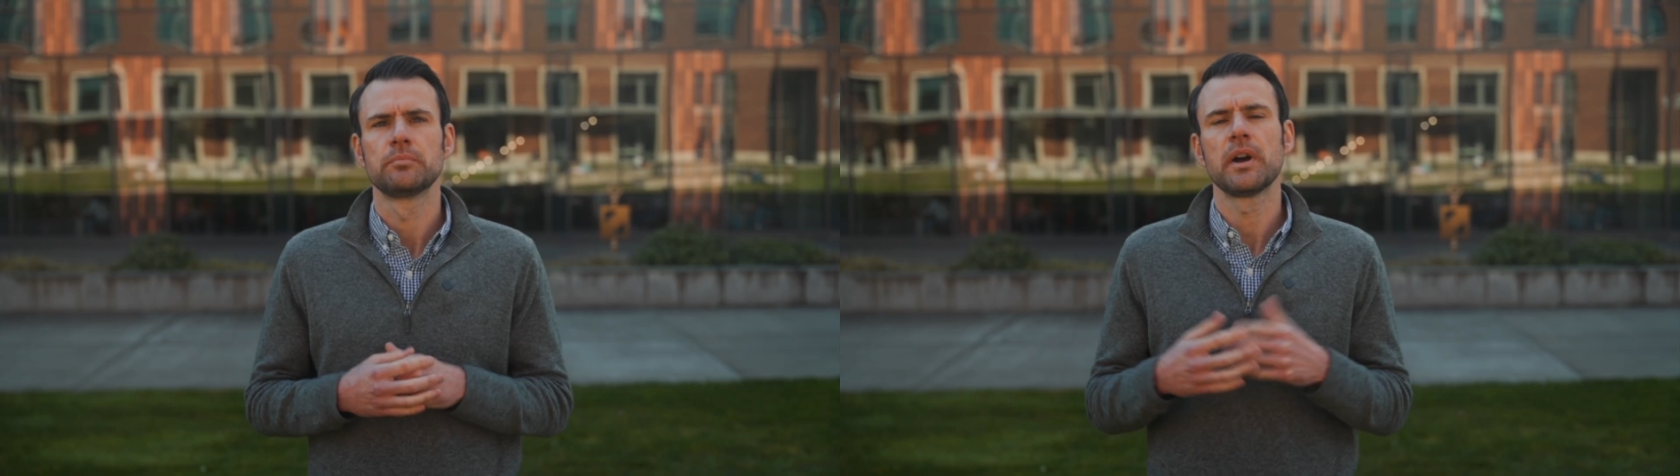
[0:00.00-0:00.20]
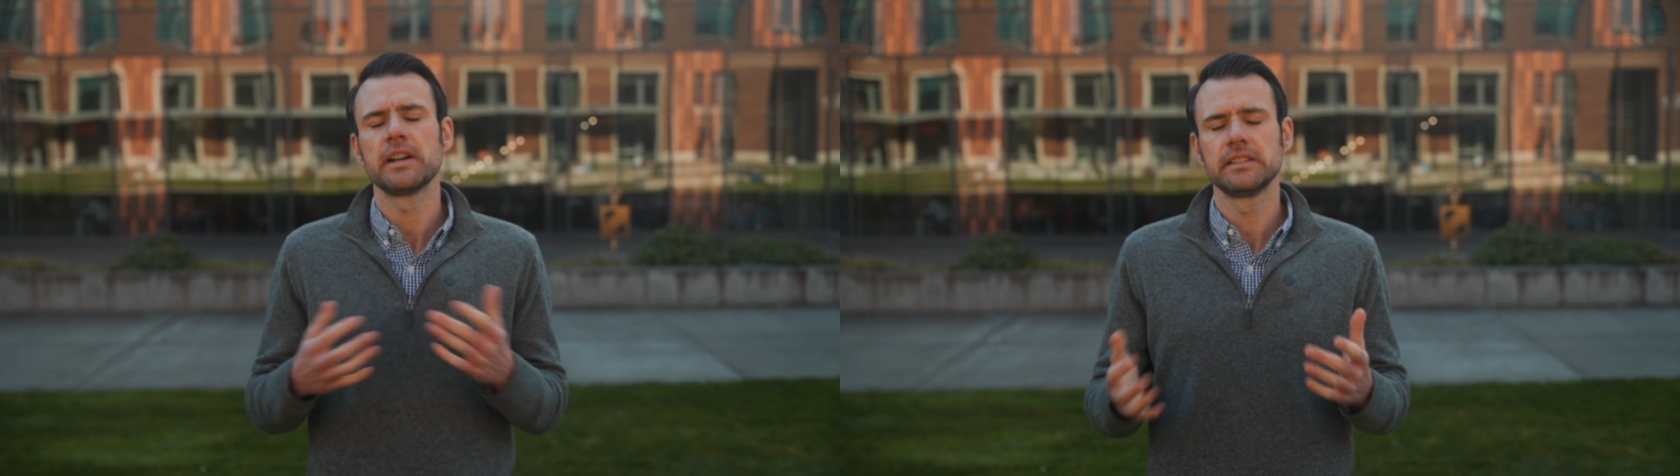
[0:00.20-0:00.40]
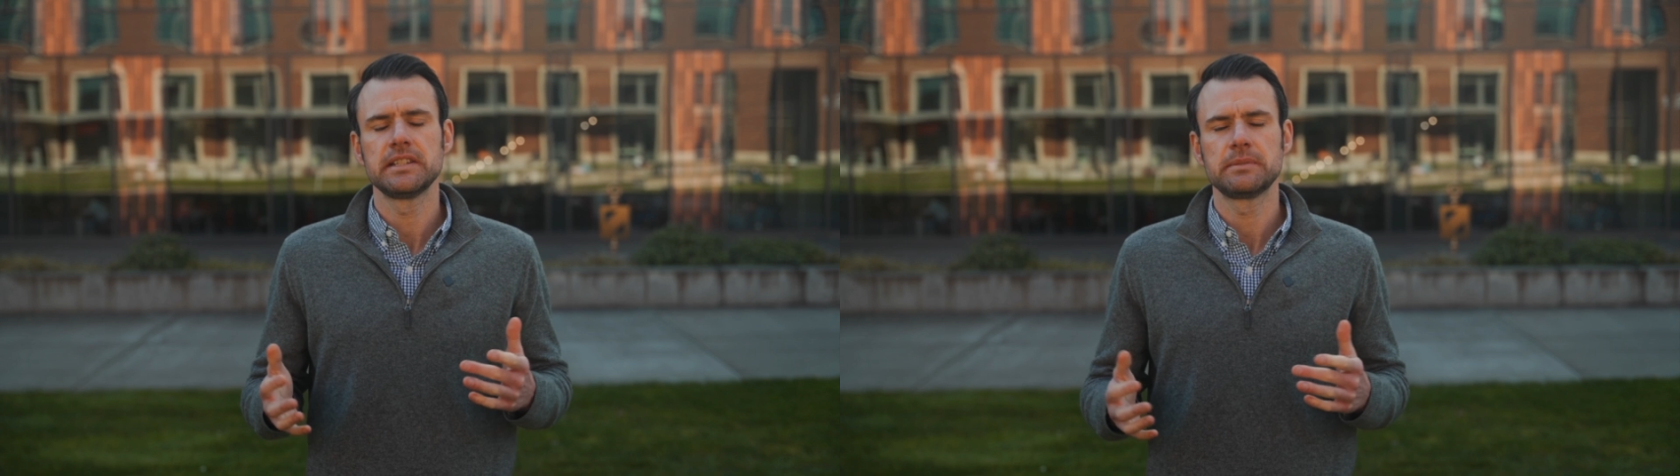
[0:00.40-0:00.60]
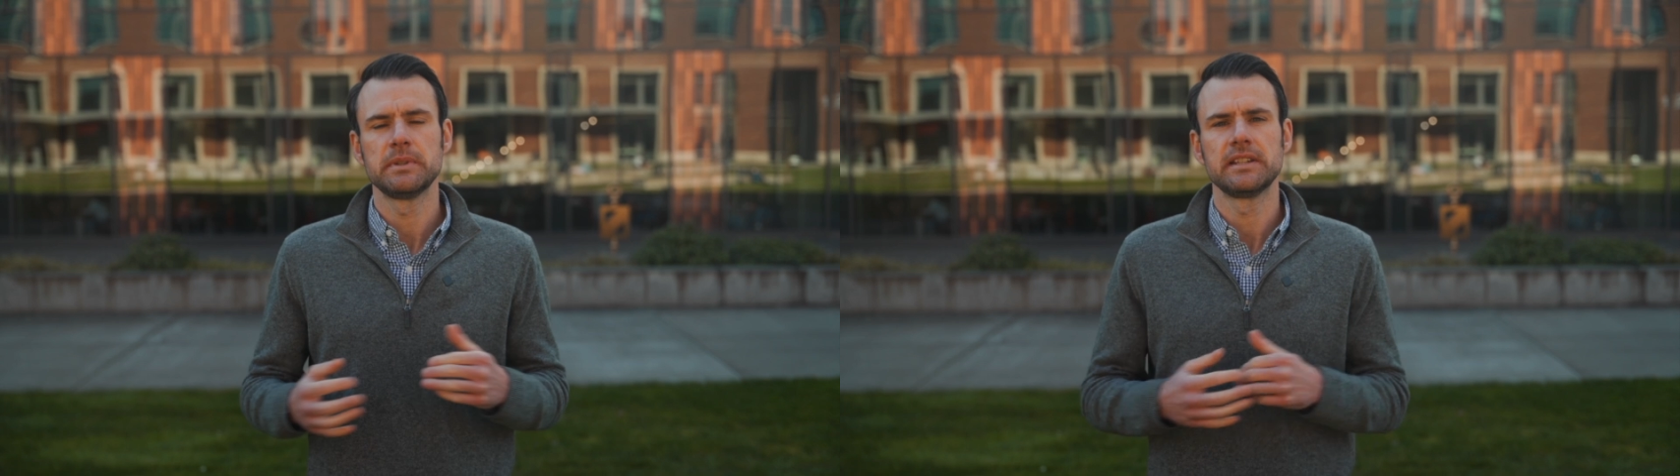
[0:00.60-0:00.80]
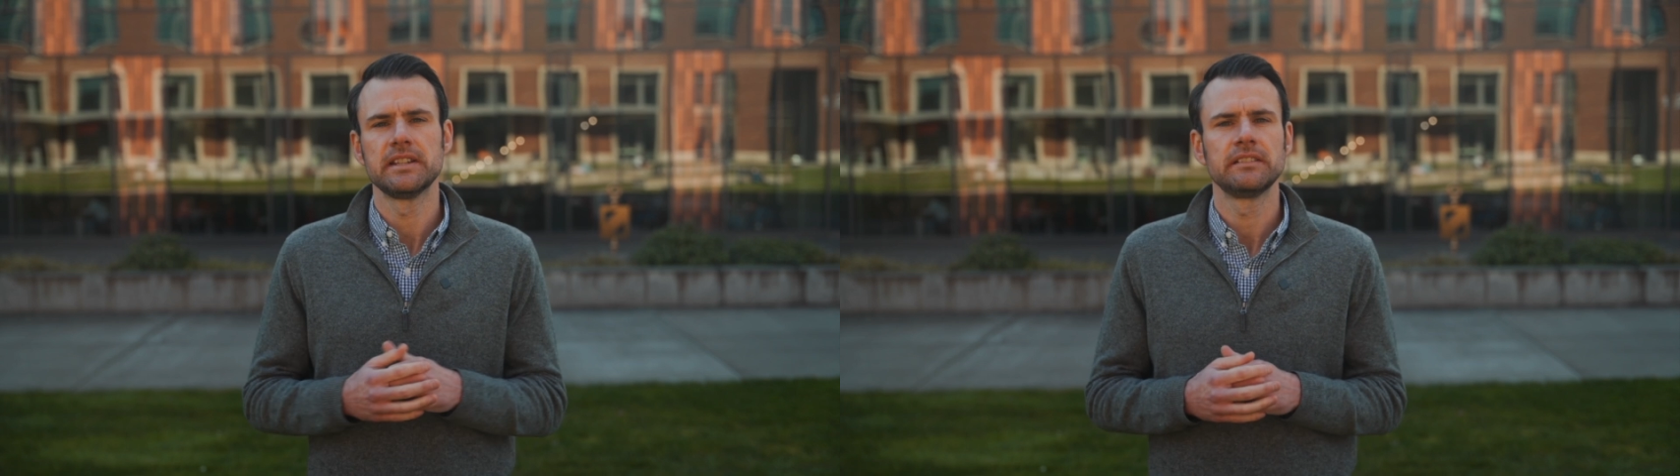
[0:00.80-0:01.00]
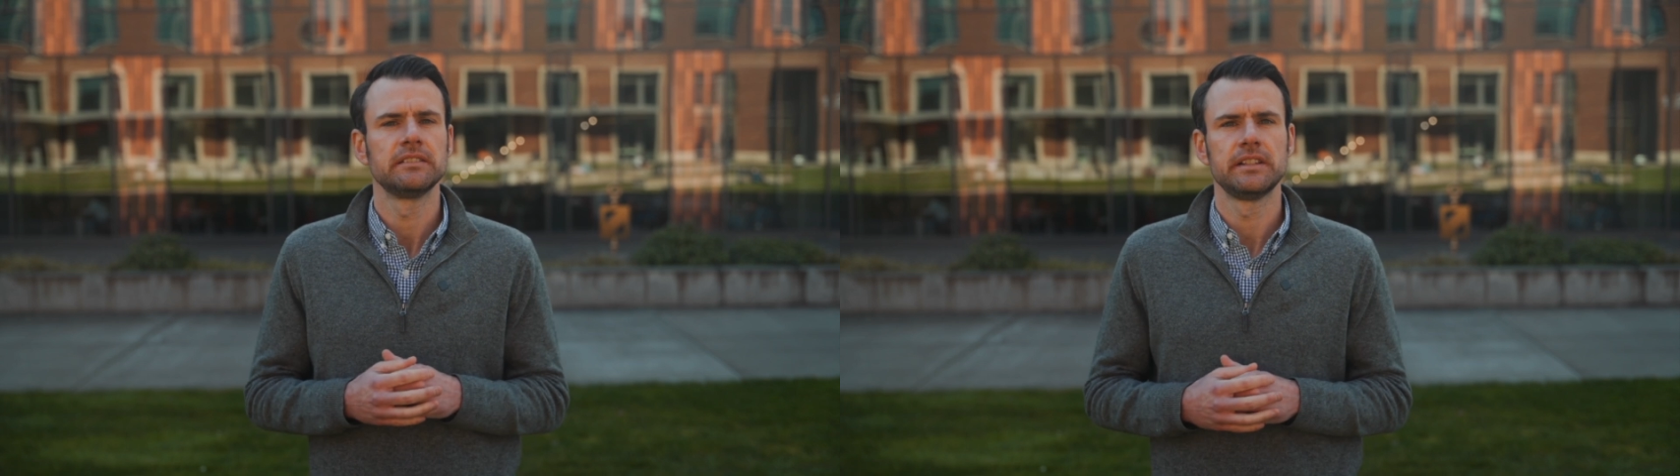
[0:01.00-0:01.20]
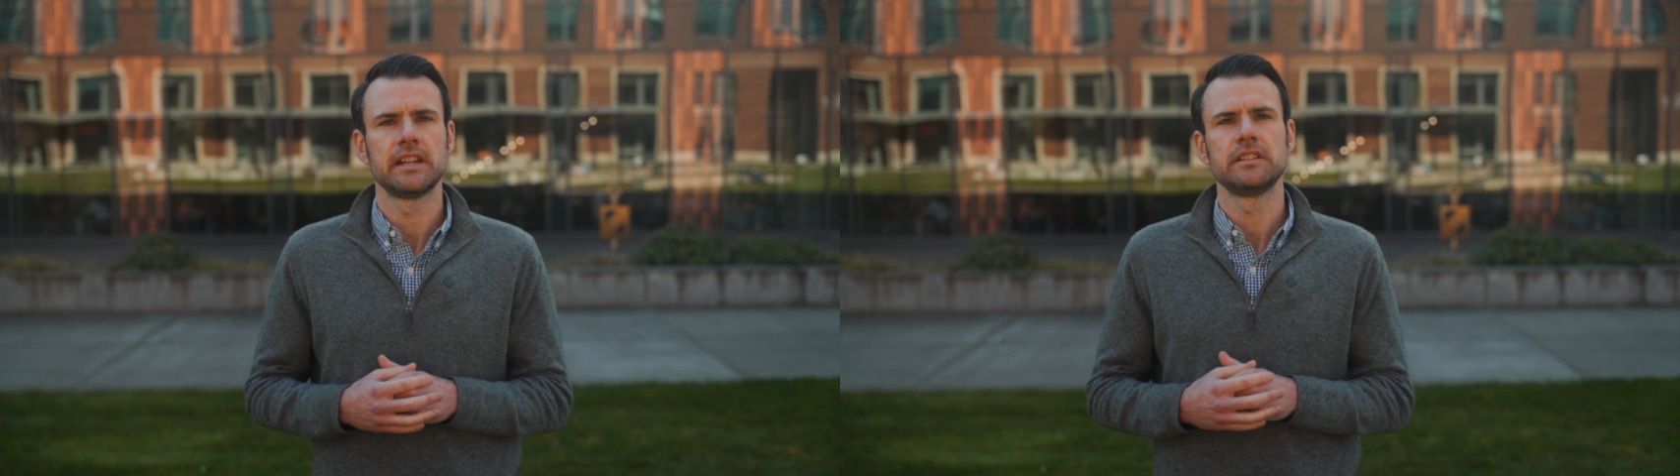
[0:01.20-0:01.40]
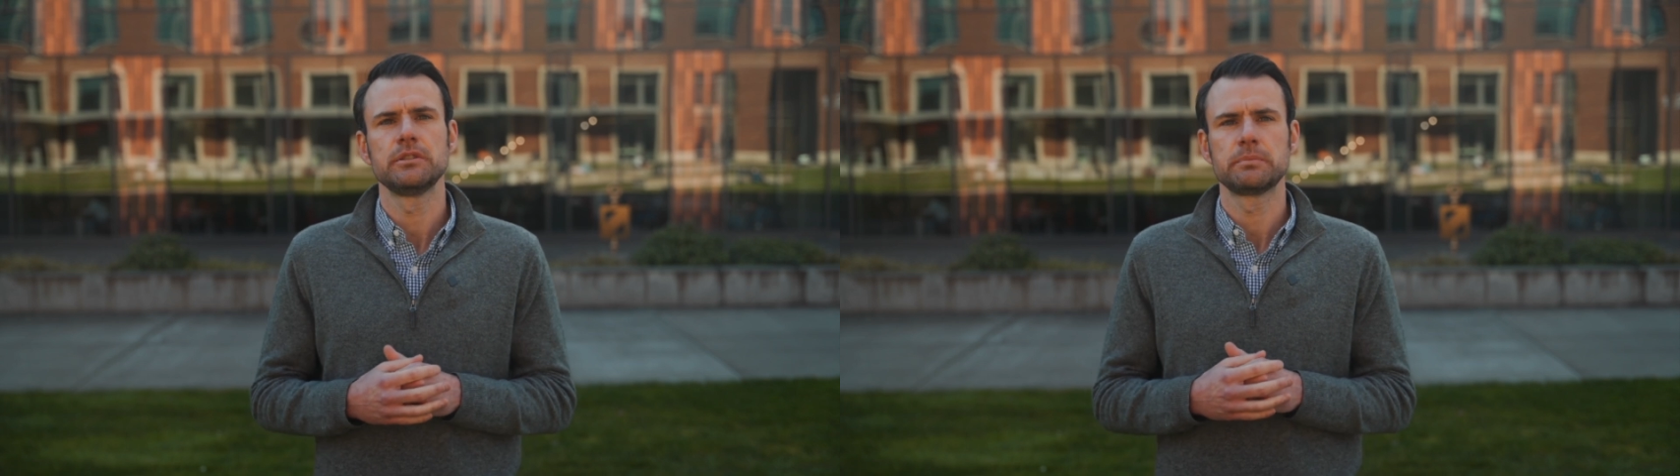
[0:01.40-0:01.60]
Broadly speaking,
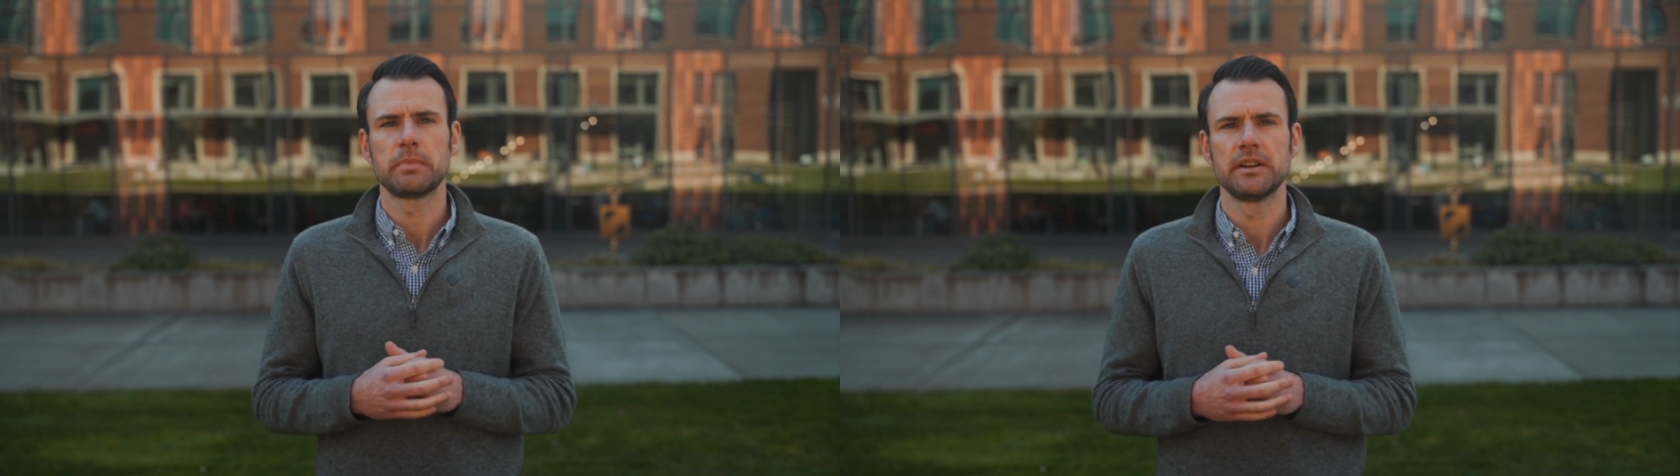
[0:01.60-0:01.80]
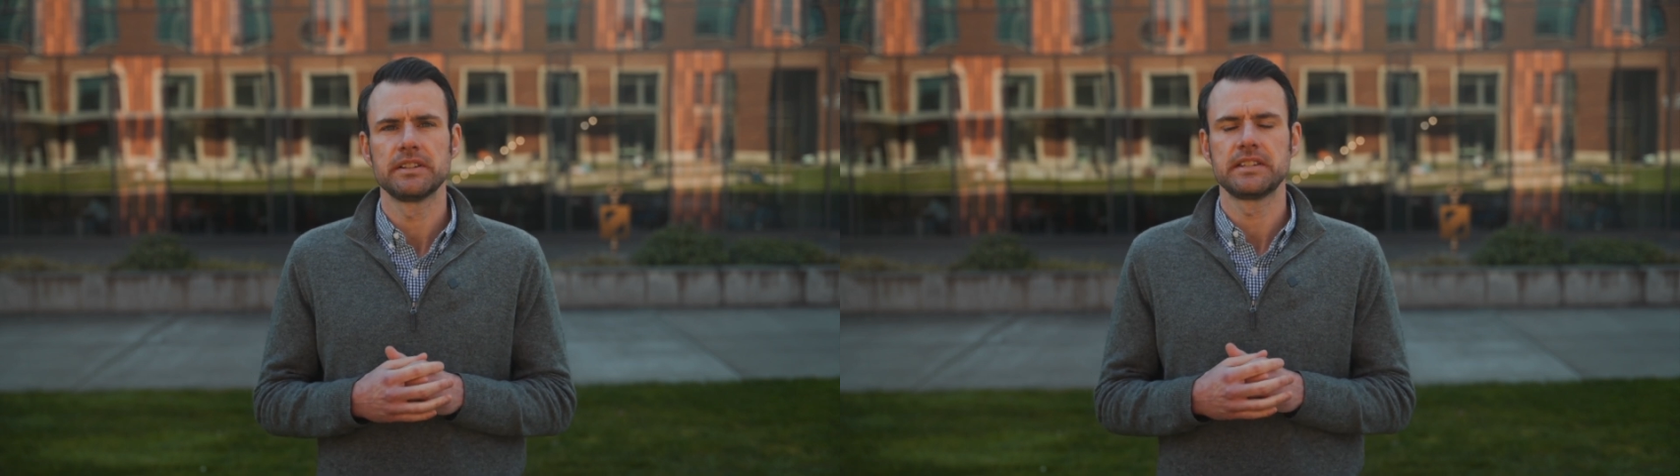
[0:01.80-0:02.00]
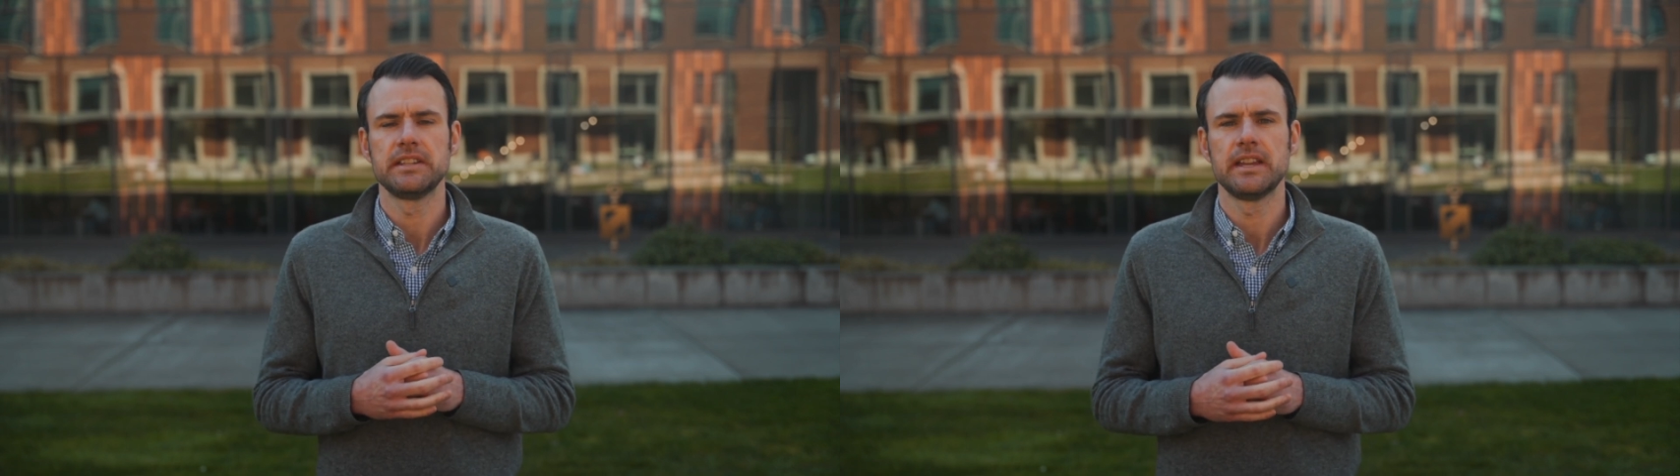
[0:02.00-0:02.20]
land use policy